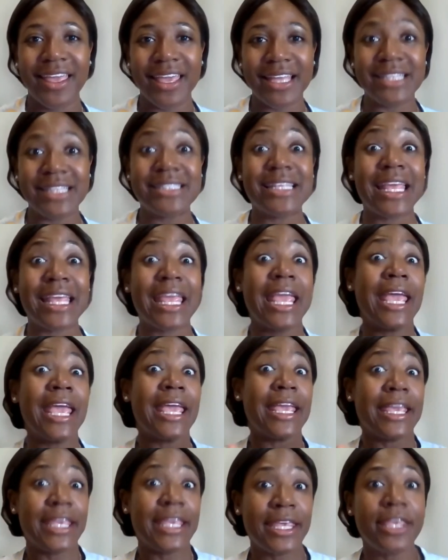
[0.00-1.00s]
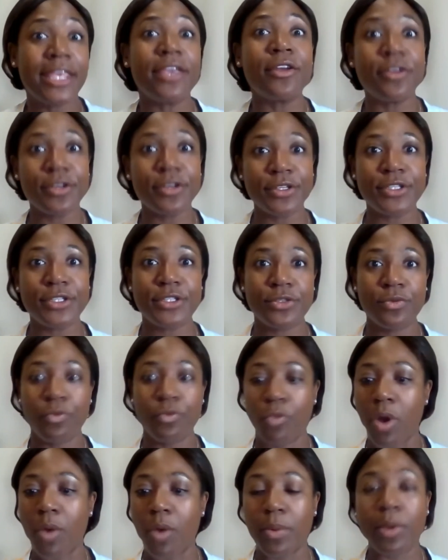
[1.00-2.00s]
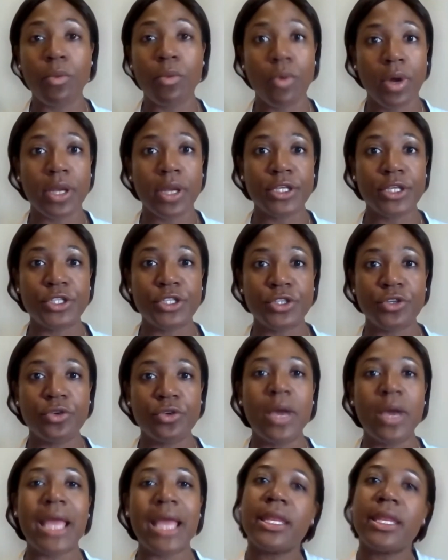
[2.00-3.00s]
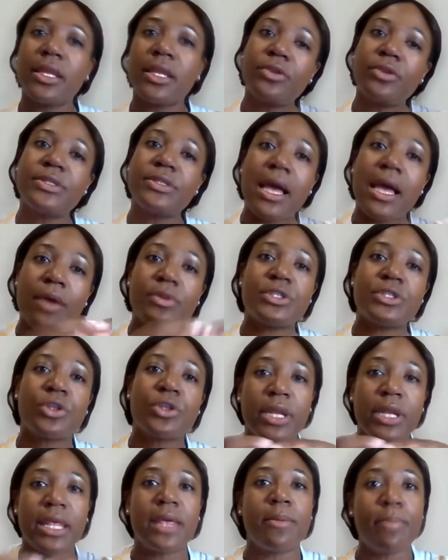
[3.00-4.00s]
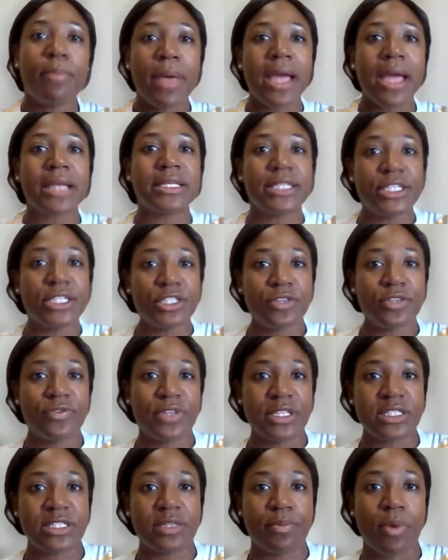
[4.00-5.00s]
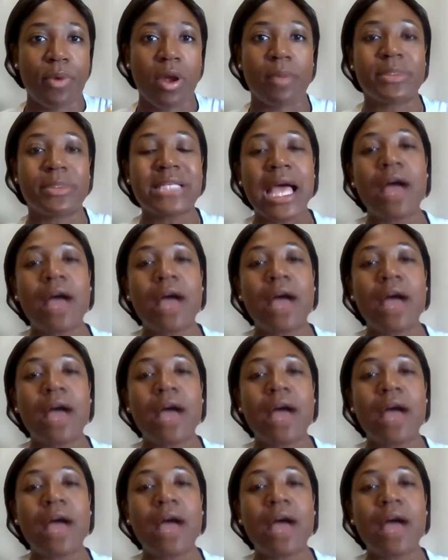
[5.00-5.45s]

and say, here's what we want to do, and here's how it's going to impact each of these departments.